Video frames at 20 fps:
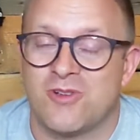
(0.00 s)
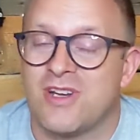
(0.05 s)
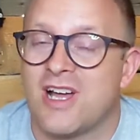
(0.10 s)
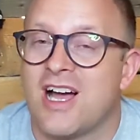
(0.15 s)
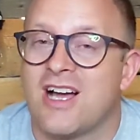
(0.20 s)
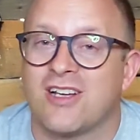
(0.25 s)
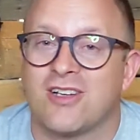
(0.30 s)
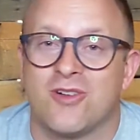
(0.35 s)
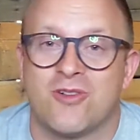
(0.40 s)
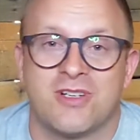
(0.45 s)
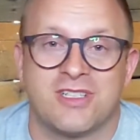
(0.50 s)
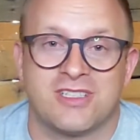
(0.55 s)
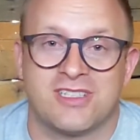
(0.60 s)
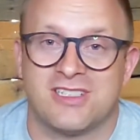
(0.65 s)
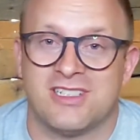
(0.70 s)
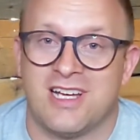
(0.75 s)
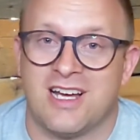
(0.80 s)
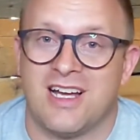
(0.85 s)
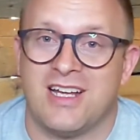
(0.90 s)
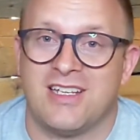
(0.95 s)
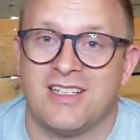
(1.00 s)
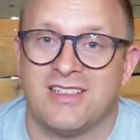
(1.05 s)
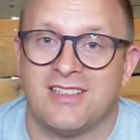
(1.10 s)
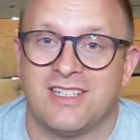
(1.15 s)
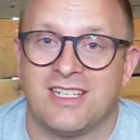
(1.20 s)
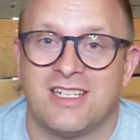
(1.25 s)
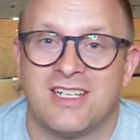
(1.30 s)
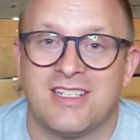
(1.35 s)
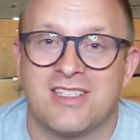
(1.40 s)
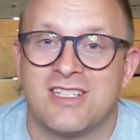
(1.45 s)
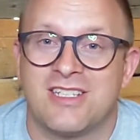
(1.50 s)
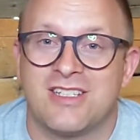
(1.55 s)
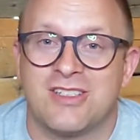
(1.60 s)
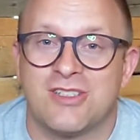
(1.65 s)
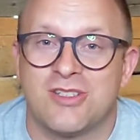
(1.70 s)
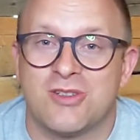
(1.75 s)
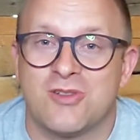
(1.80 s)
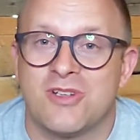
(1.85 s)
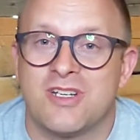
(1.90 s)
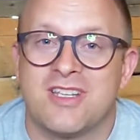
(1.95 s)
are not going to die. He doesn't
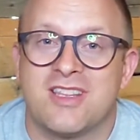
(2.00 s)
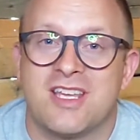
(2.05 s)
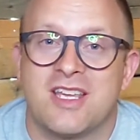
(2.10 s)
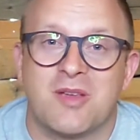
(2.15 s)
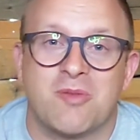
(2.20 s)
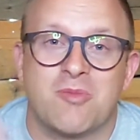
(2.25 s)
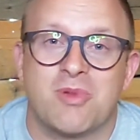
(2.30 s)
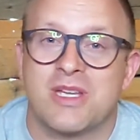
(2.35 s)
do anything